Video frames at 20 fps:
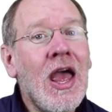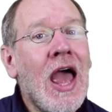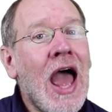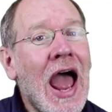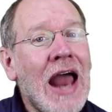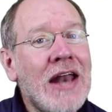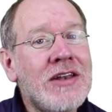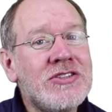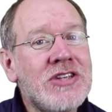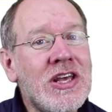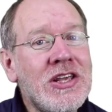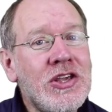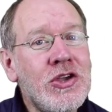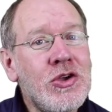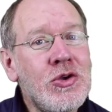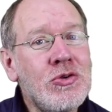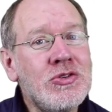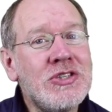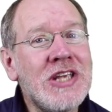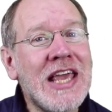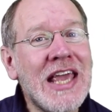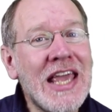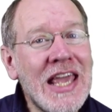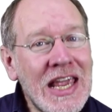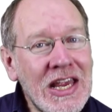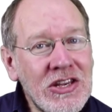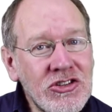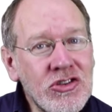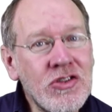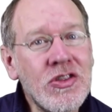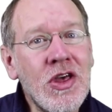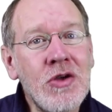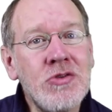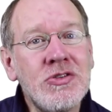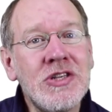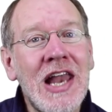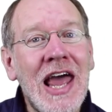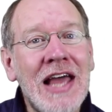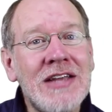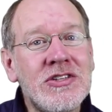and to use each of
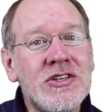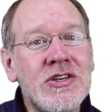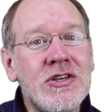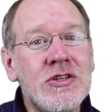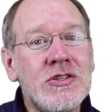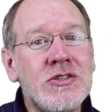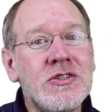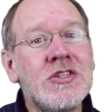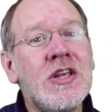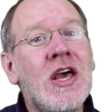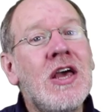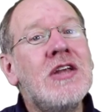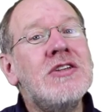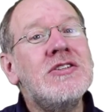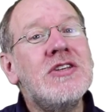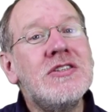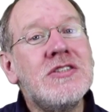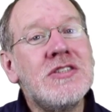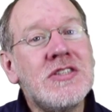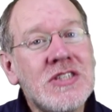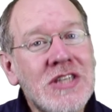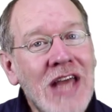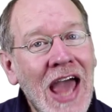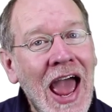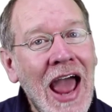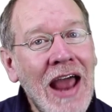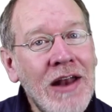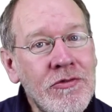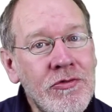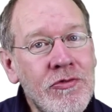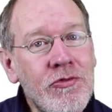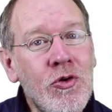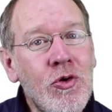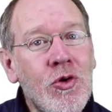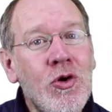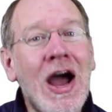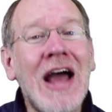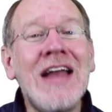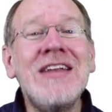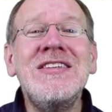those letters to stand
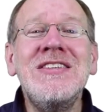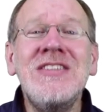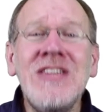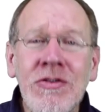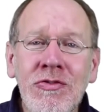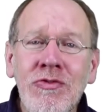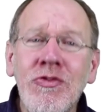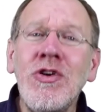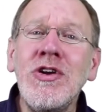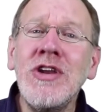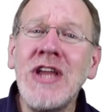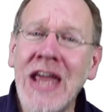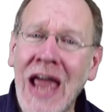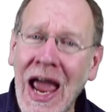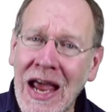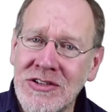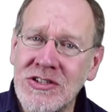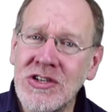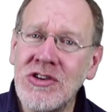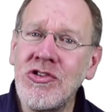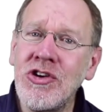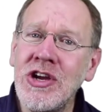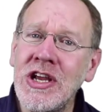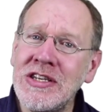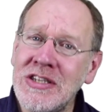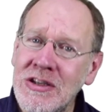for a different category,